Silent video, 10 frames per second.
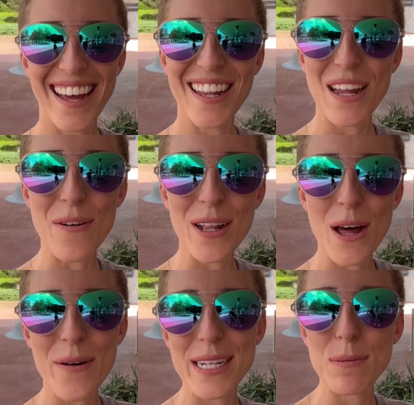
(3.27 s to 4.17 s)
Hello,
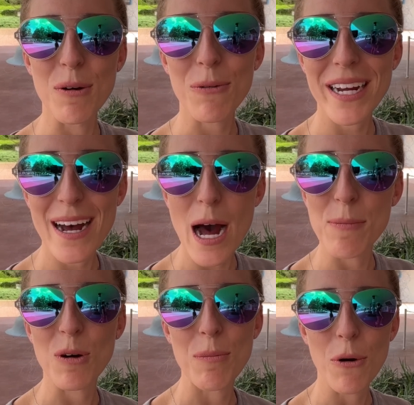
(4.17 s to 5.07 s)
hello, it's Maria.
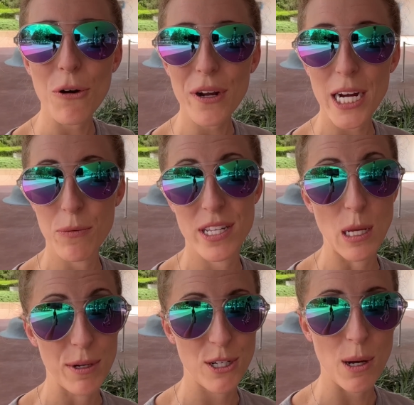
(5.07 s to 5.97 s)
I'm a reporter here with
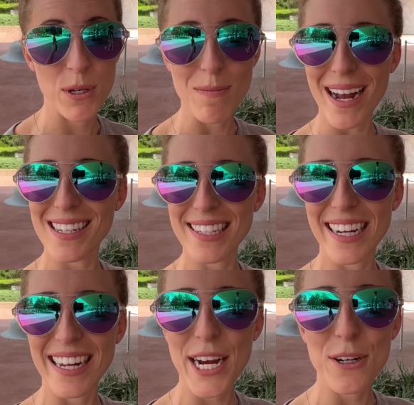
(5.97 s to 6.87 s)
WW
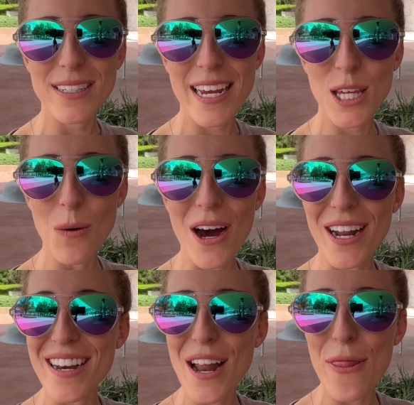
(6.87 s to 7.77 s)
Magazine, here to take you on
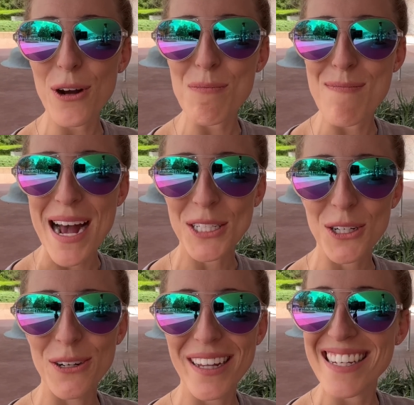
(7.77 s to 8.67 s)
another
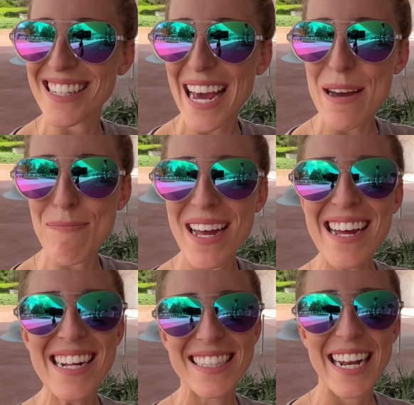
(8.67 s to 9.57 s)
magical escape.
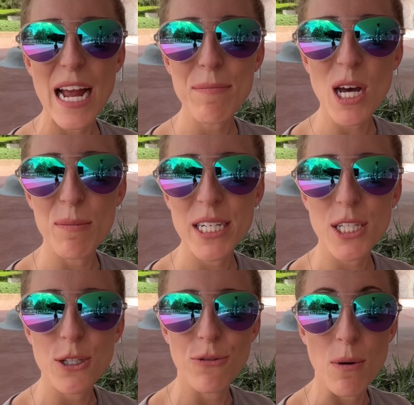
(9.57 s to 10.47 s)
Today I'm coming
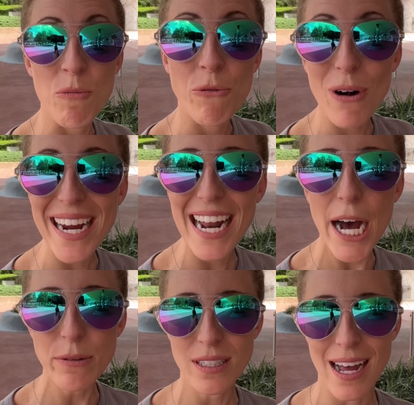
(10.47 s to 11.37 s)
to you from right
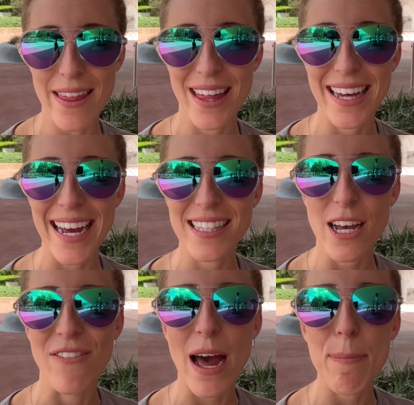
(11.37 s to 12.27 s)
outside the gates
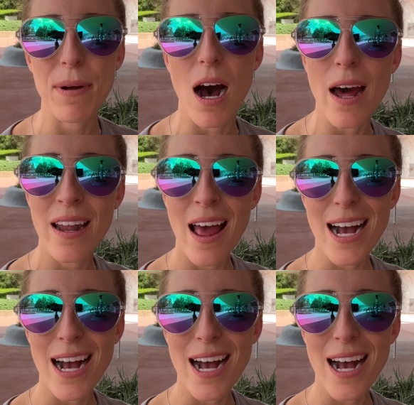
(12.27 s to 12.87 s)
of Epcot.